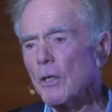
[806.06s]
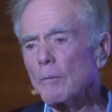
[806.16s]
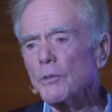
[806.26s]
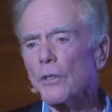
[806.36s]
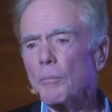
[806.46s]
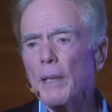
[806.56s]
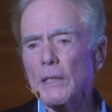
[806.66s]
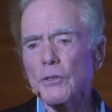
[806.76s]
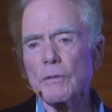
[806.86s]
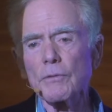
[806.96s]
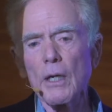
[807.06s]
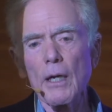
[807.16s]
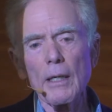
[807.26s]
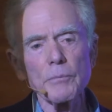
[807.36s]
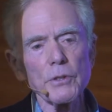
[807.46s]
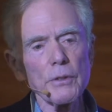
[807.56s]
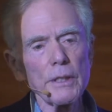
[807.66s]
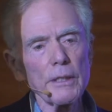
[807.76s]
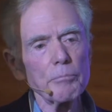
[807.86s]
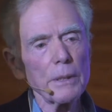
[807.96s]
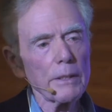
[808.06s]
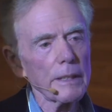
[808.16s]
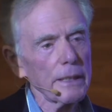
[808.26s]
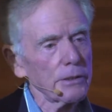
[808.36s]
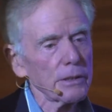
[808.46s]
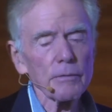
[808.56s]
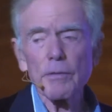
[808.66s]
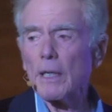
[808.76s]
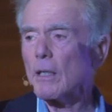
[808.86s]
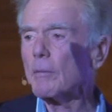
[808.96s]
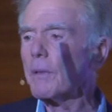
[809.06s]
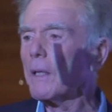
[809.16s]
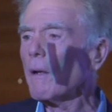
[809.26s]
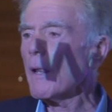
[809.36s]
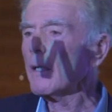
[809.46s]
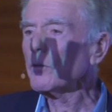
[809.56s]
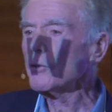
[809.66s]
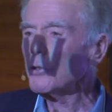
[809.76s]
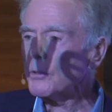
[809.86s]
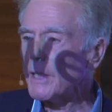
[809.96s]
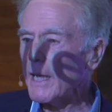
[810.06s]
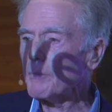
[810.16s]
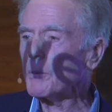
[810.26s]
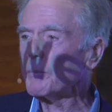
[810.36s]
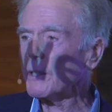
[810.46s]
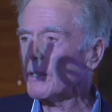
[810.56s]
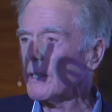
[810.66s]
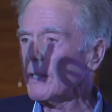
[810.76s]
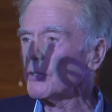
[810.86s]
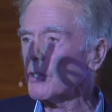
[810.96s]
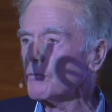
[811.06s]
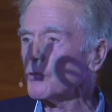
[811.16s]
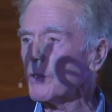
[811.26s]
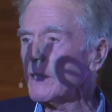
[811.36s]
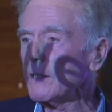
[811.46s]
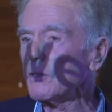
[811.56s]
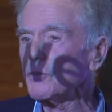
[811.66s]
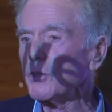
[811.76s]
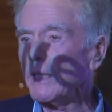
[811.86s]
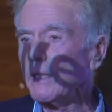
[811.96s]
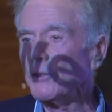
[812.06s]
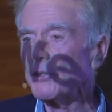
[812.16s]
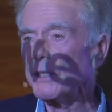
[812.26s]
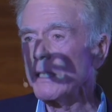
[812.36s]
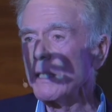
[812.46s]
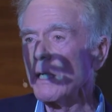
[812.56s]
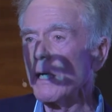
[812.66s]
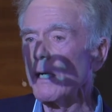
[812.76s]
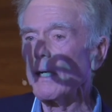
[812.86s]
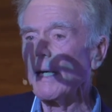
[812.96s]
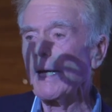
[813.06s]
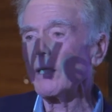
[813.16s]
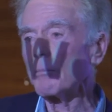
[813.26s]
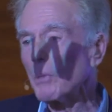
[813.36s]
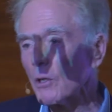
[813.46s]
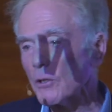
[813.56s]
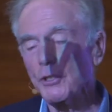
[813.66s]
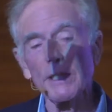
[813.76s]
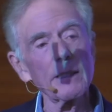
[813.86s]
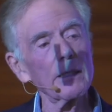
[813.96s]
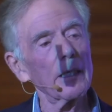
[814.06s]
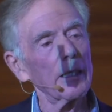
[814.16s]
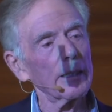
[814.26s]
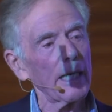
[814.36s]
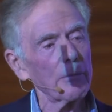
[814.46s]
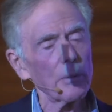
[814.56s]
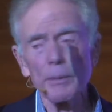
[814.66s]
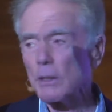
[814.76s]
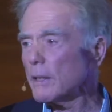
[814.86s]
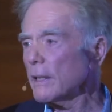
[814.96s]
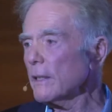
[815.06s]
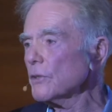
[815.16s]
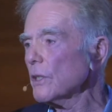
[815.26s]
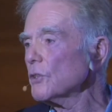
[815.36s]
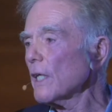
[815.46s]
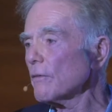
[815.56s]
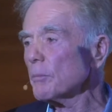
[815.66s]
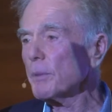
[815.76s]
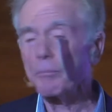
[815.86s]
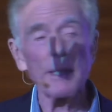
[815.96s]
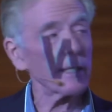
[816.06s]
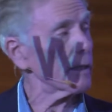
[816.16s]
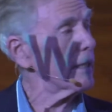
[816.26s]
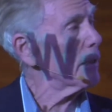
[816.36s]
terms of the best of times, the ability to develop new capabilities of treating disease uh, and emerging uh, capabilities has never been better.